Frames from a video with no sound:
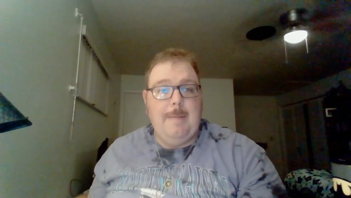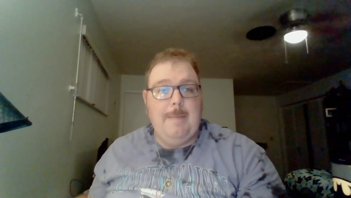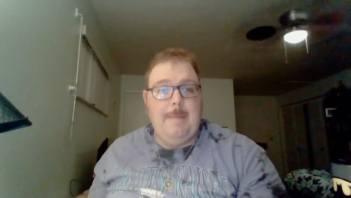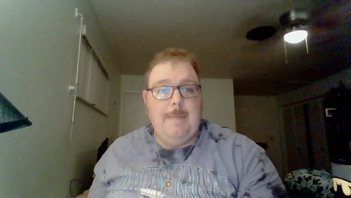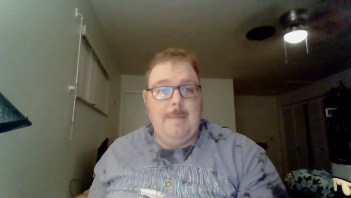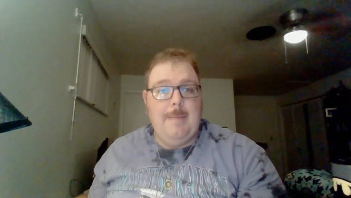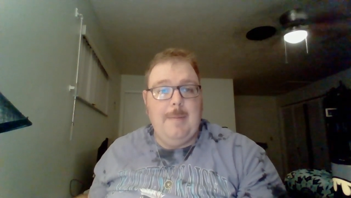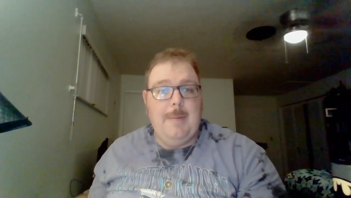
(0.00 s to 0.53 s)

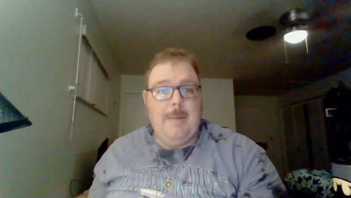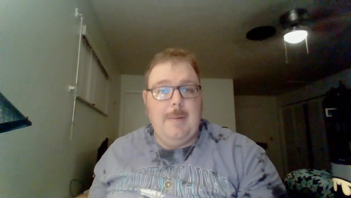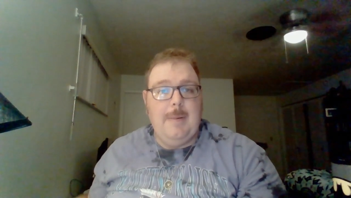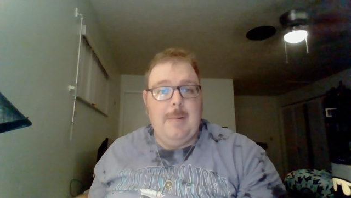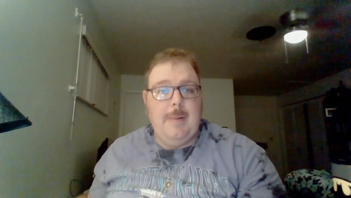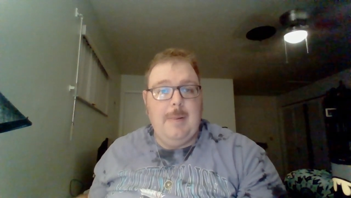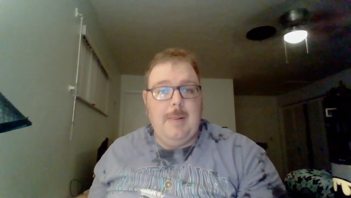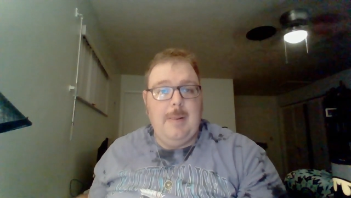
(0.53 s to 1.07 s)

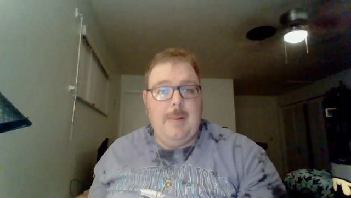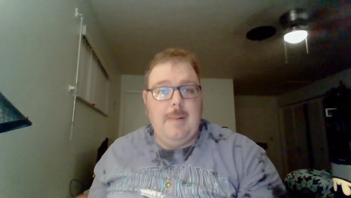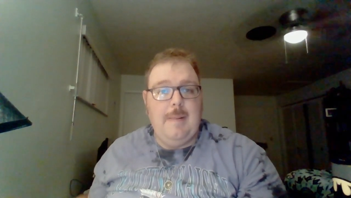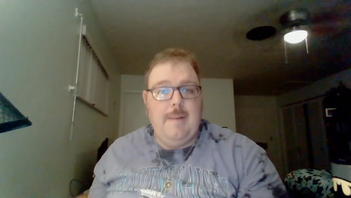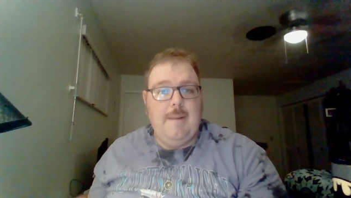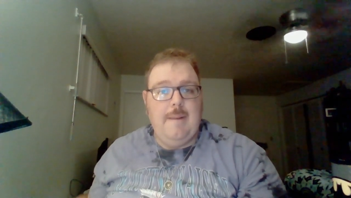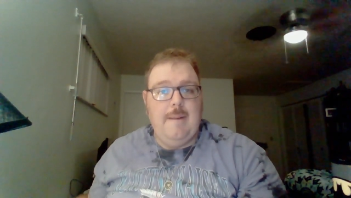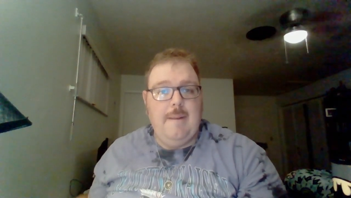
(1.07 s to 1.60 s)

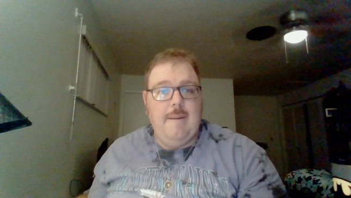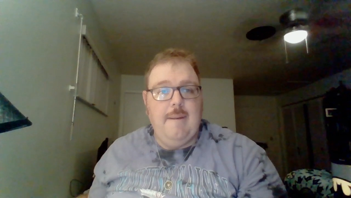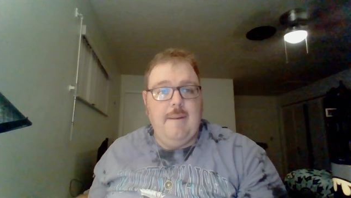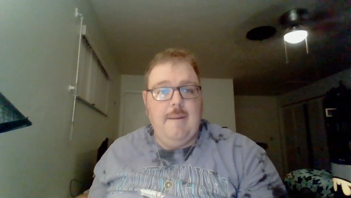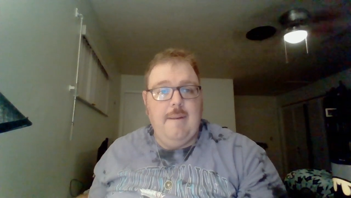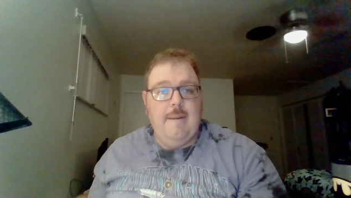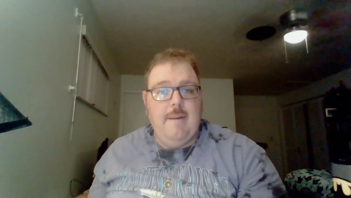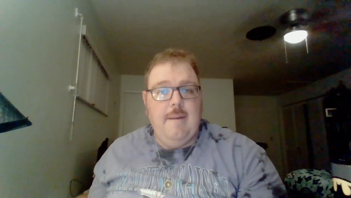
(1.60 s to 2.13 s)

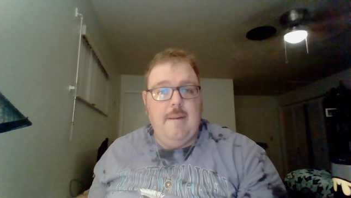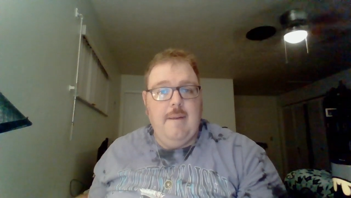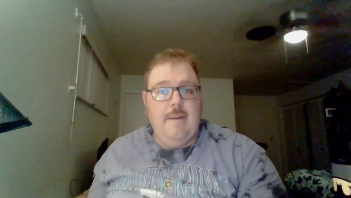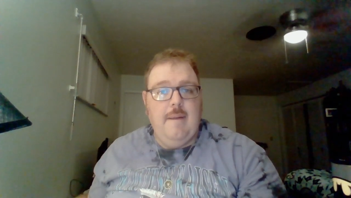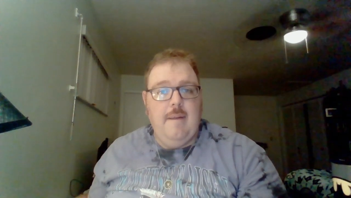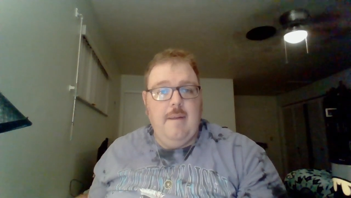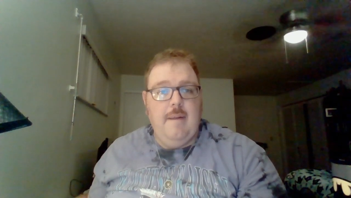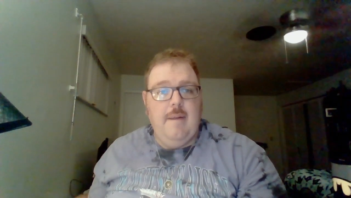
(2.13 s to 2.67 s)

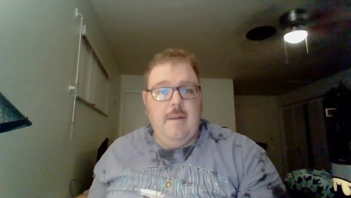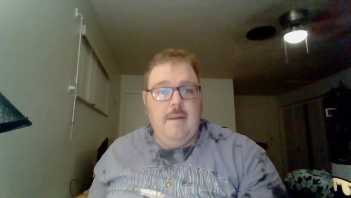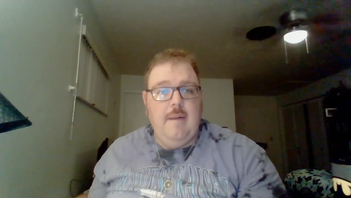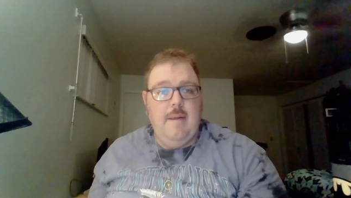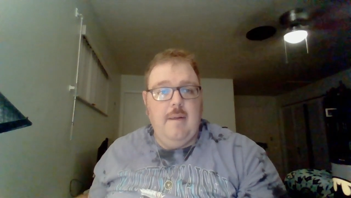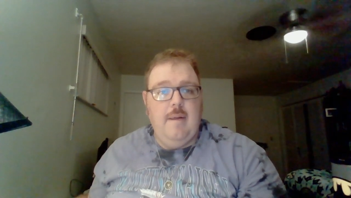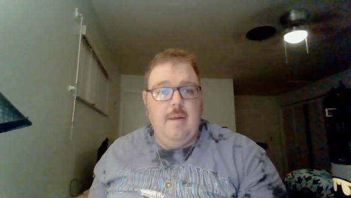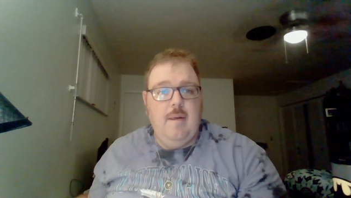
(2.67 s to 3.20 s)

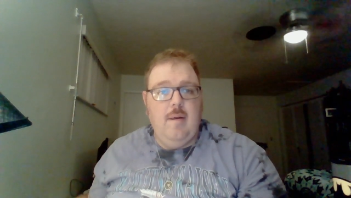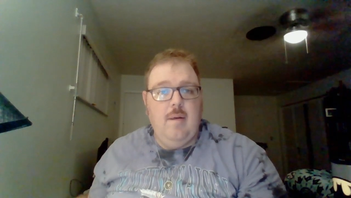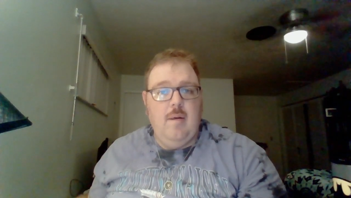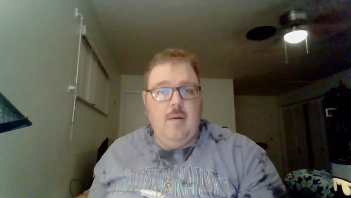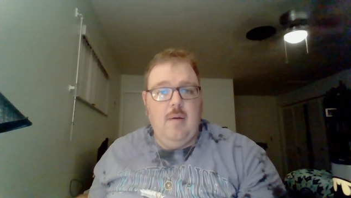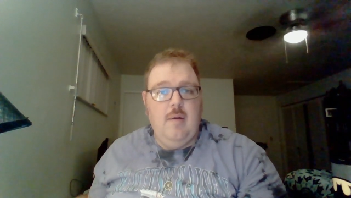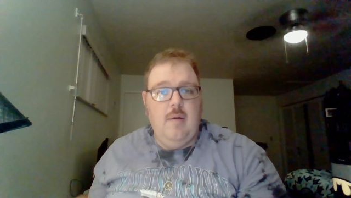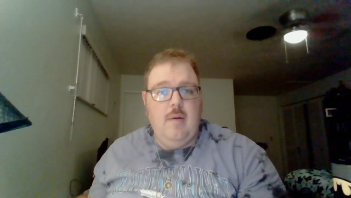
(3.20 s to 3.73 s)

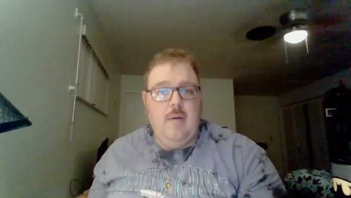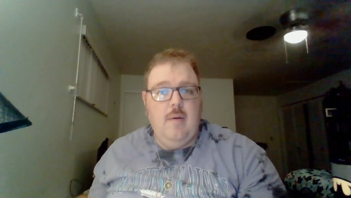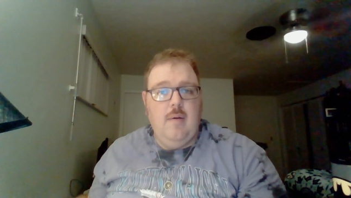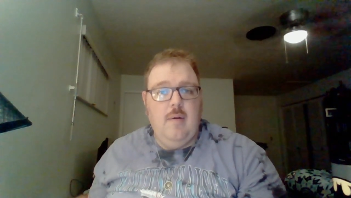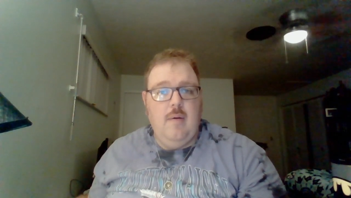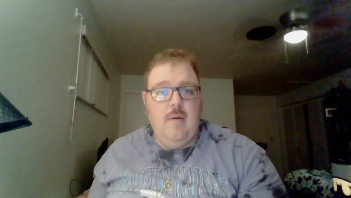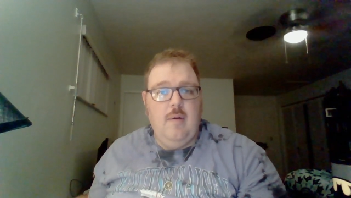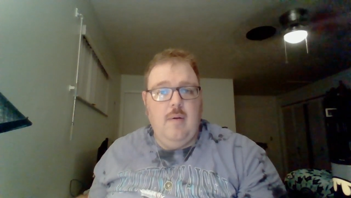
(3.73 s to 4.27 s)

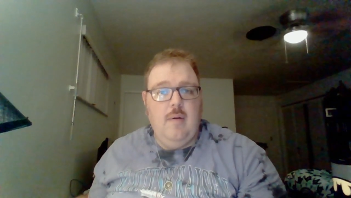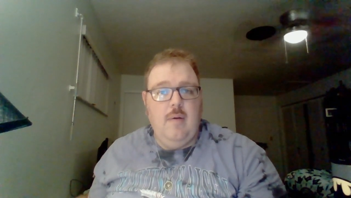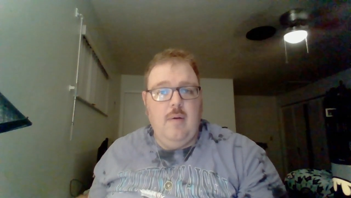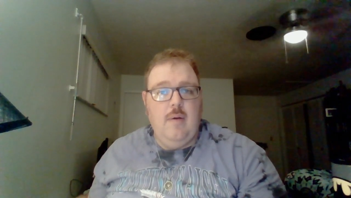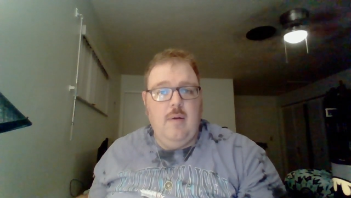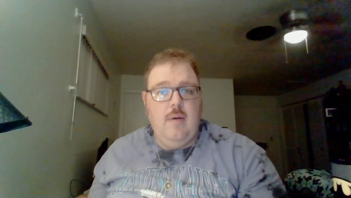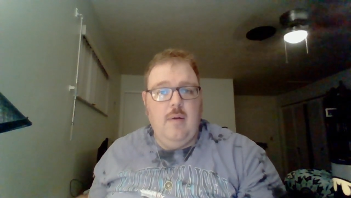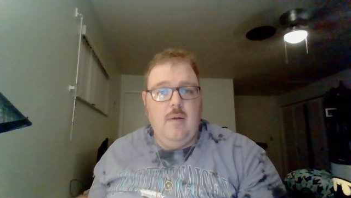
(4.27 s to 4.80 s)

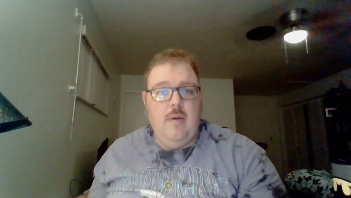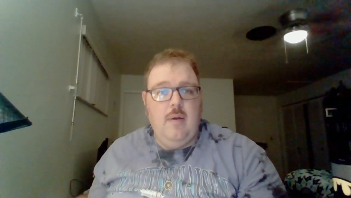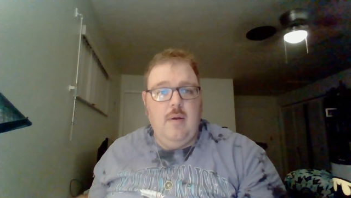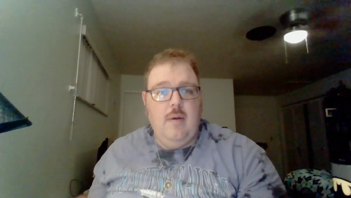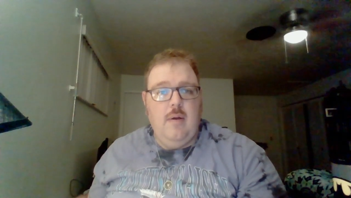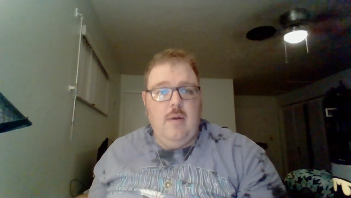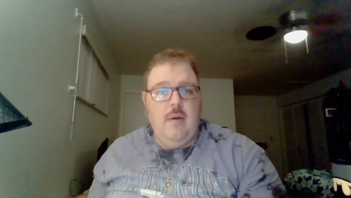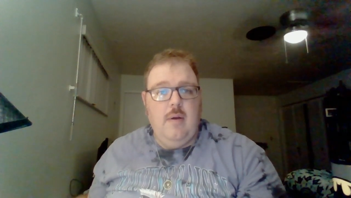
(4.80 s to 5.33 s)

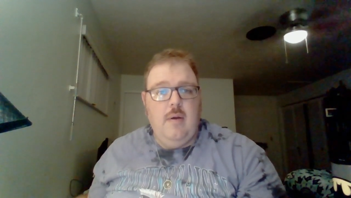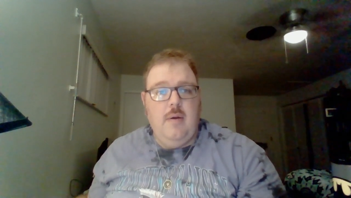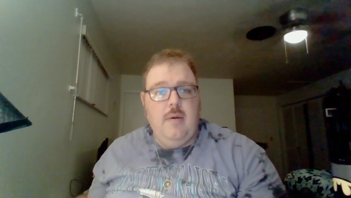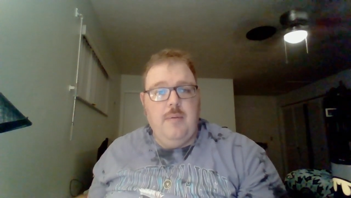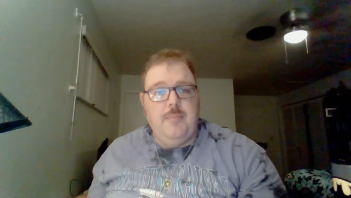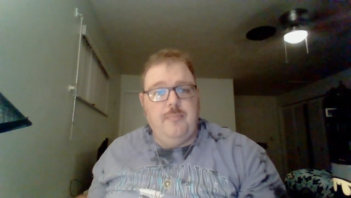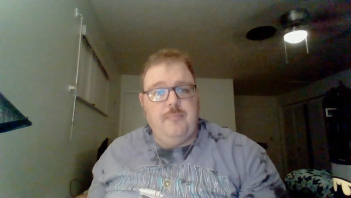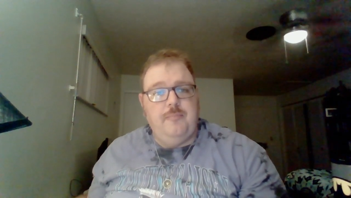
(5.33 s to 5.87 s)

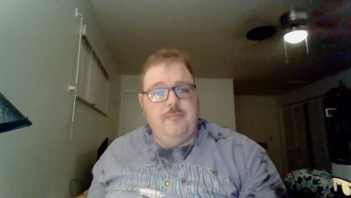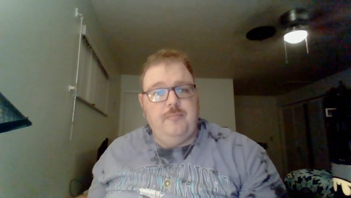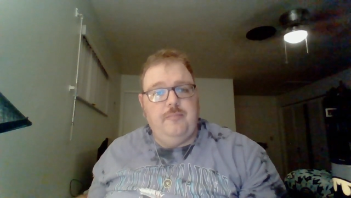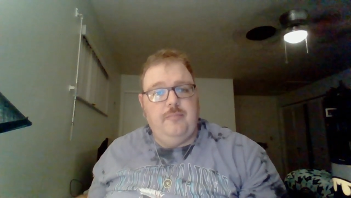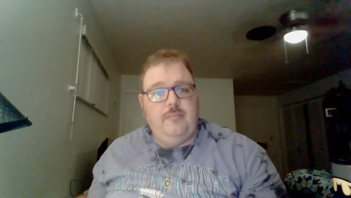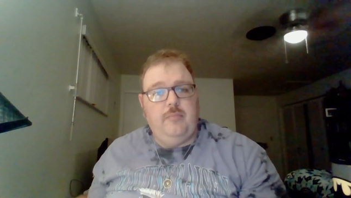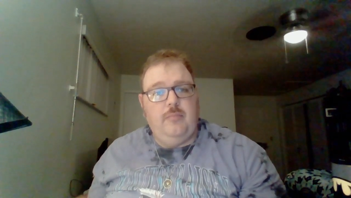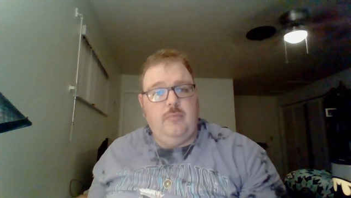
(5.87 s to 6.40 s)

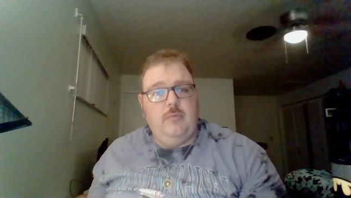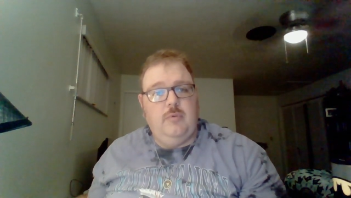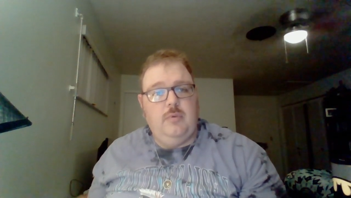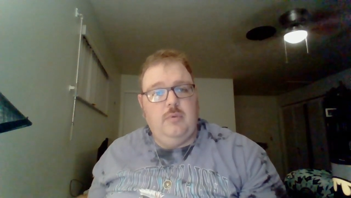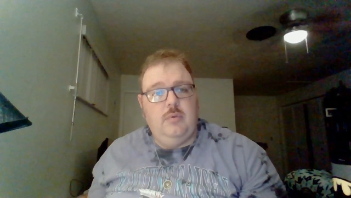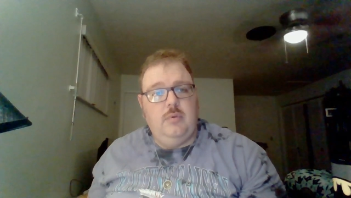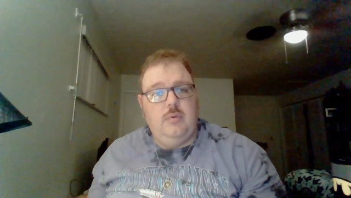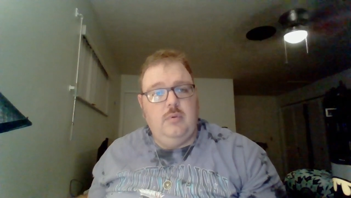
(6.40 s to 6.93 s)

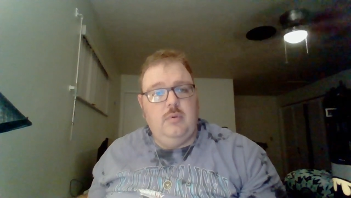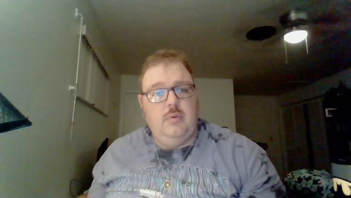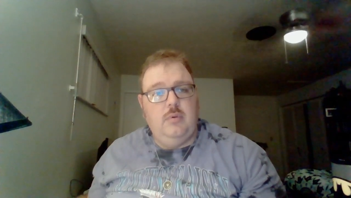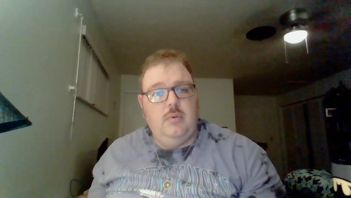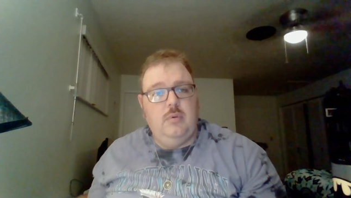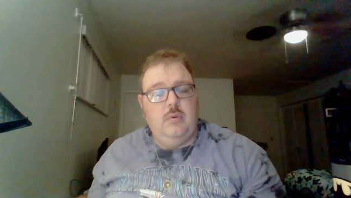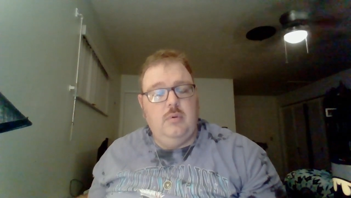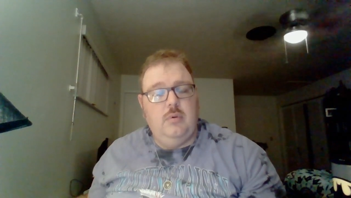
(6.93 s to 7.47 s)

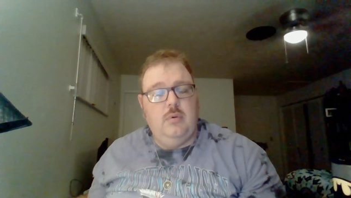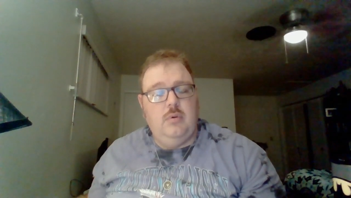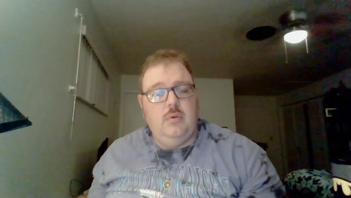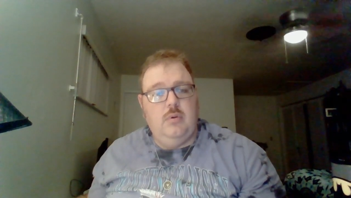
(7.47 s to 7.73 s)
Nothing is said.